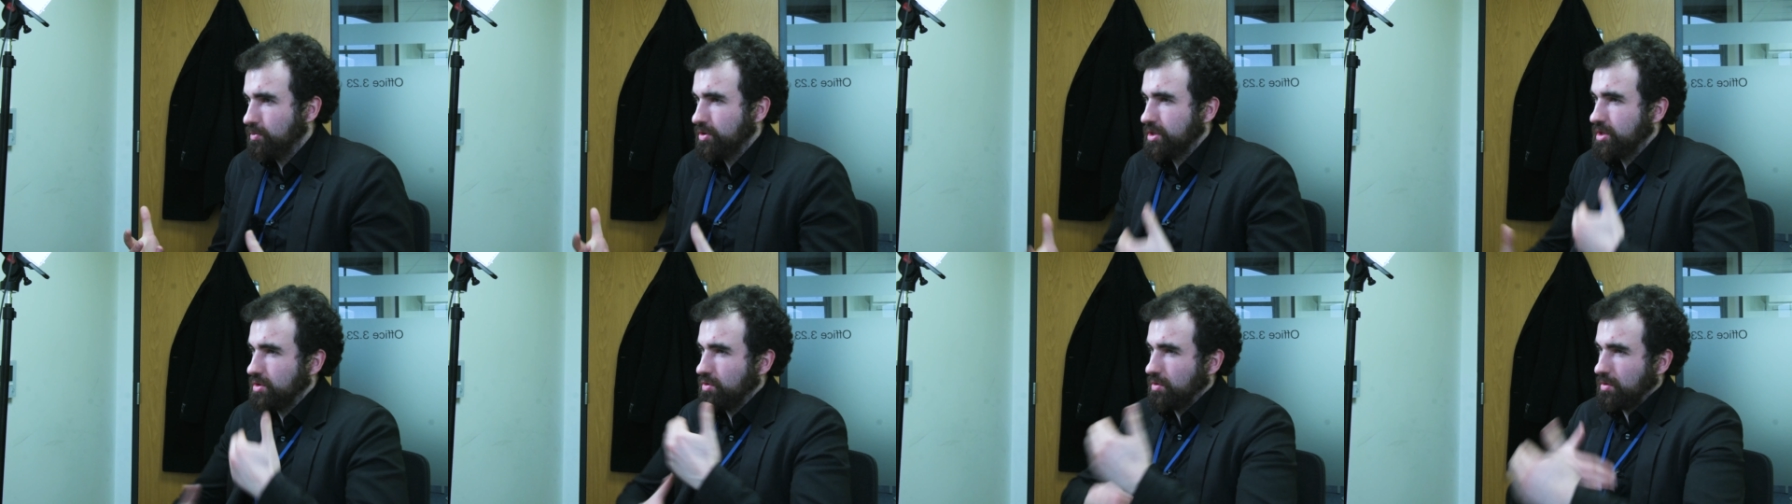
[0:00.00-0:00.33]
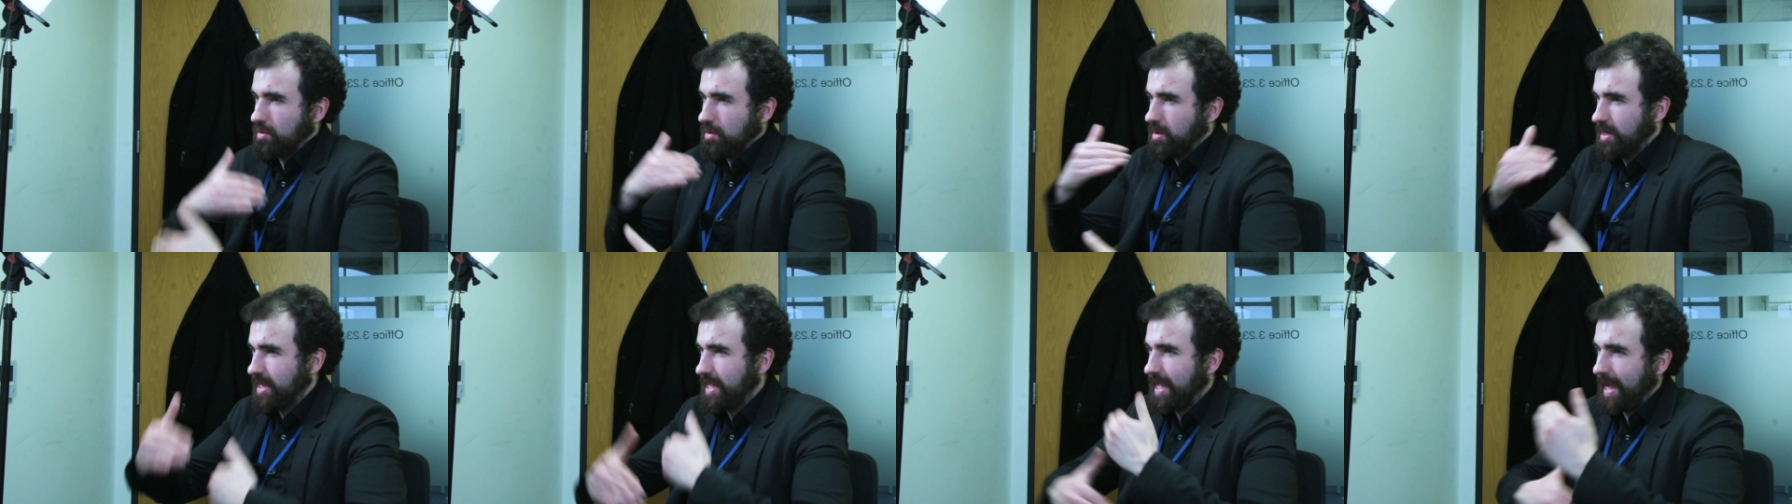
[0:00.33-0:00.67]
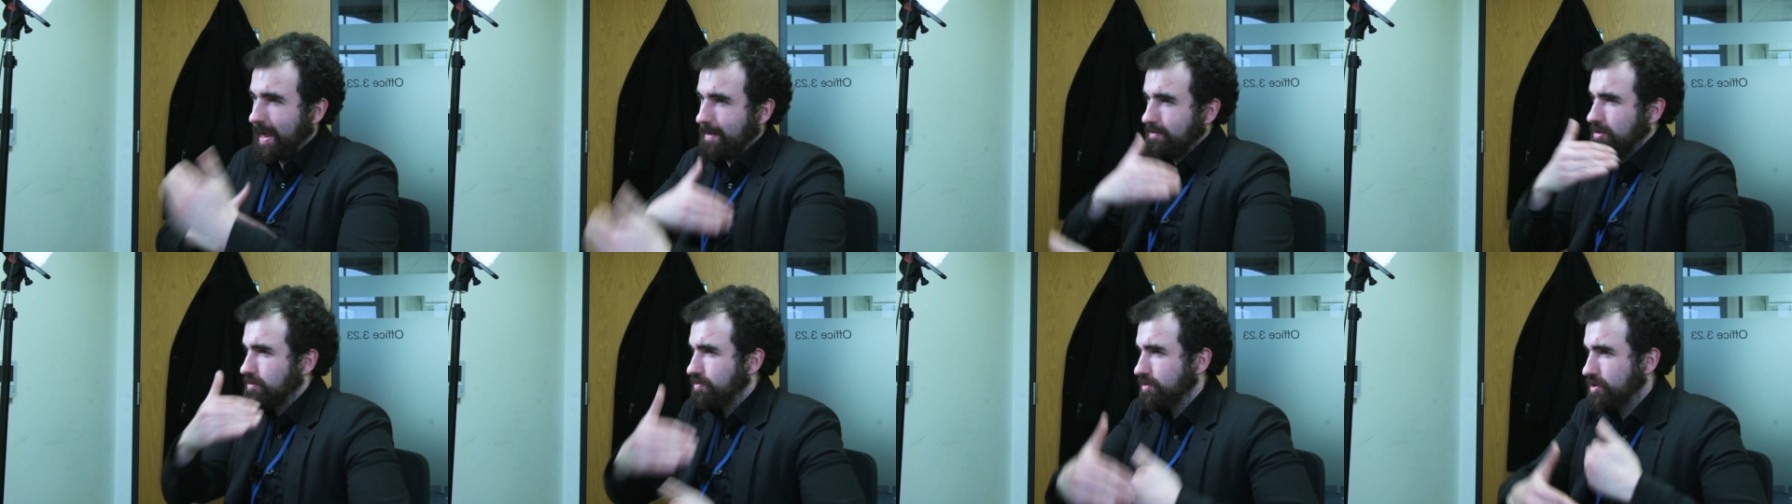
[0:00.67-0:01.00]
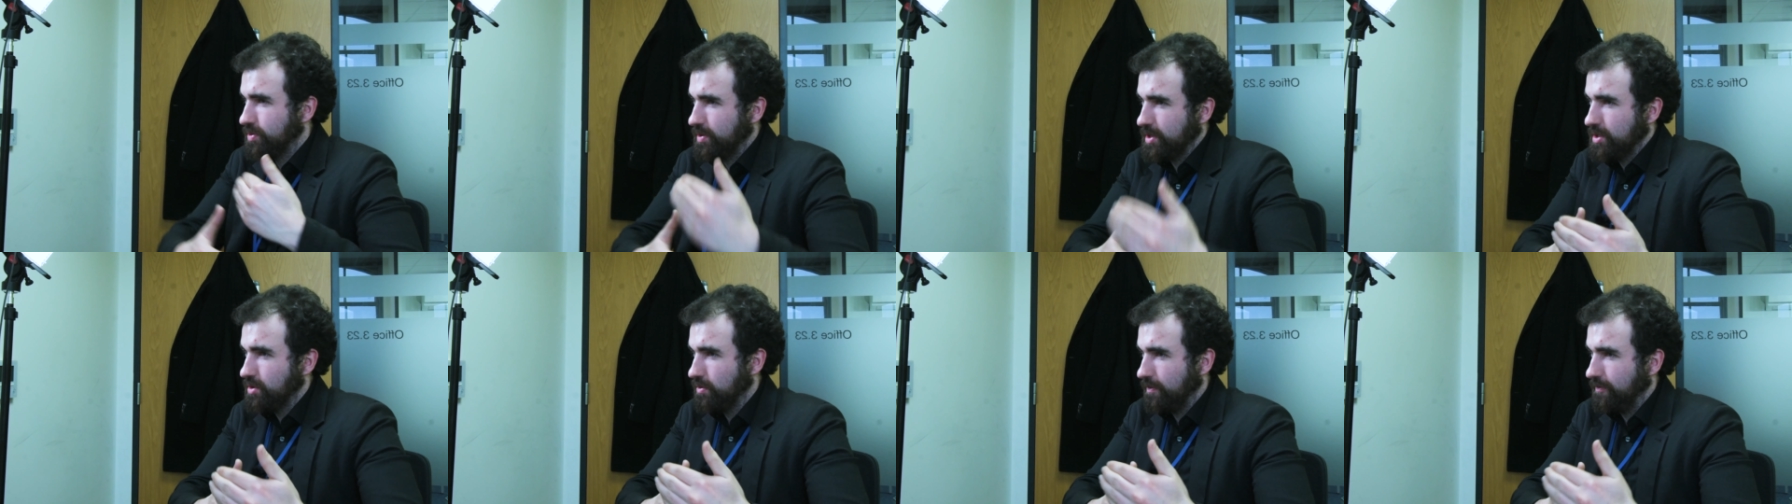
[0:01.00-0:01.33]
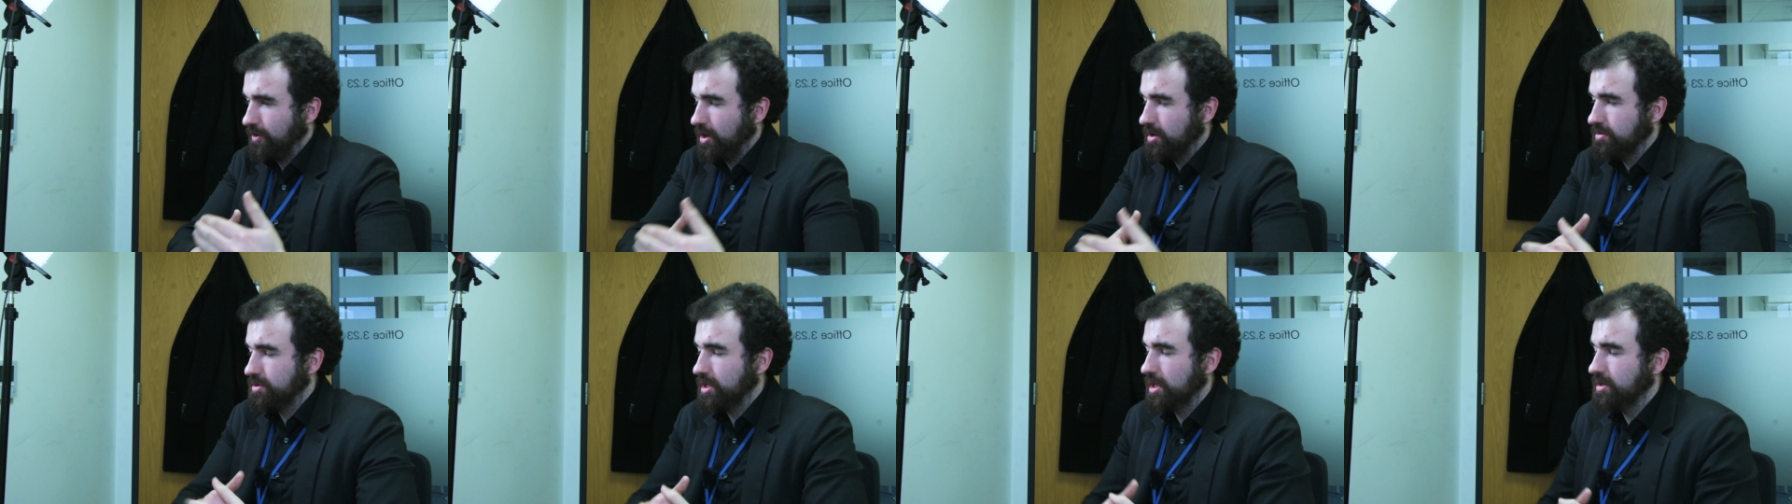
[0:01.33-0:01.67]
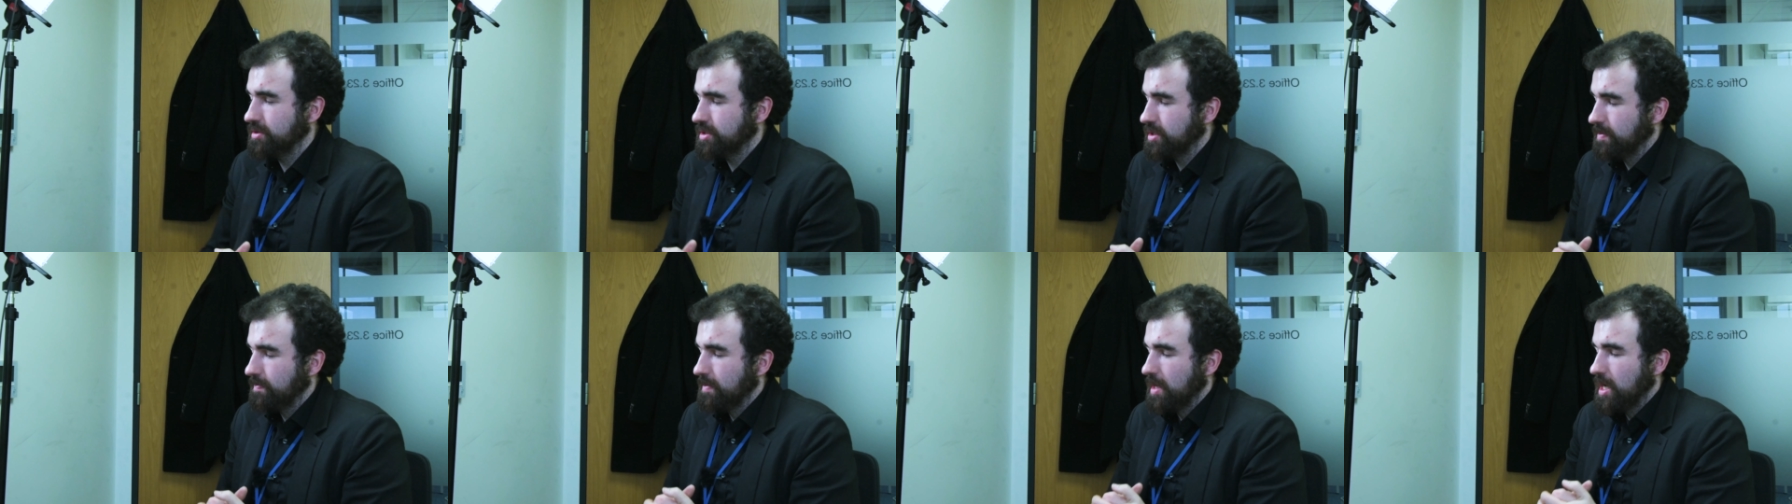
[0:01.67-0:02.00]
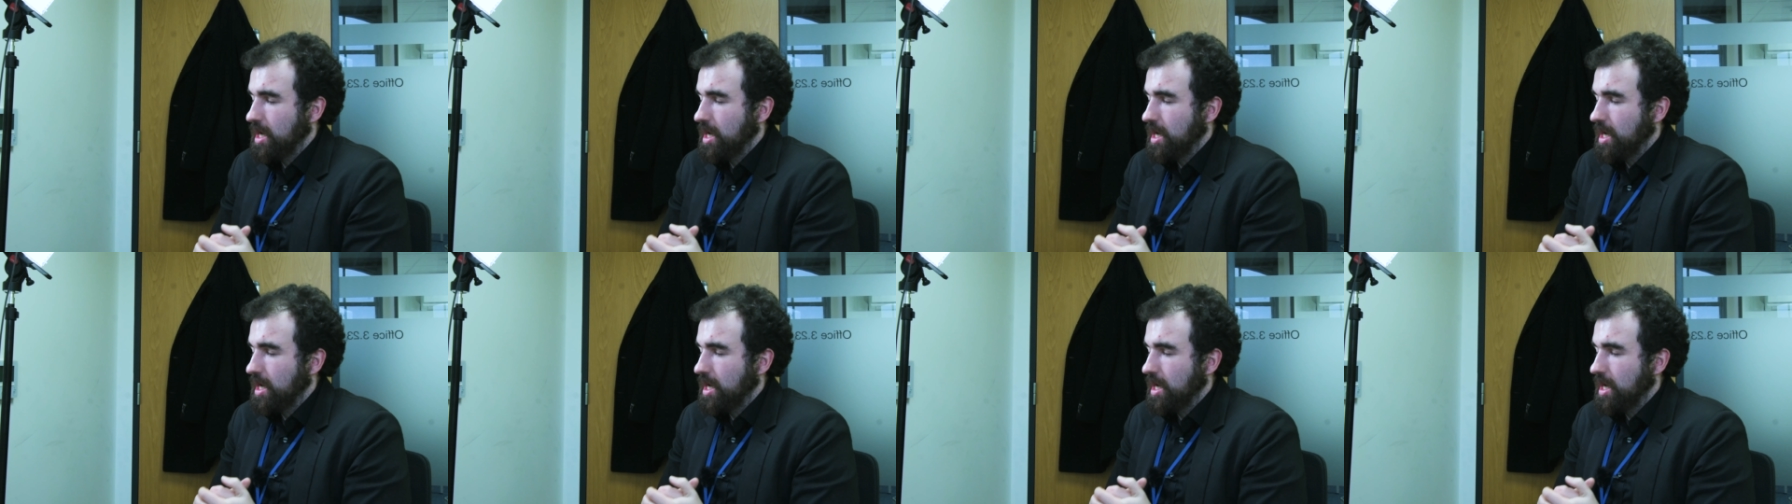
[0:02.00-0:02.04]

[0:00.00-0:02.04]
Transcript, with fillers: with your gaps between your photos.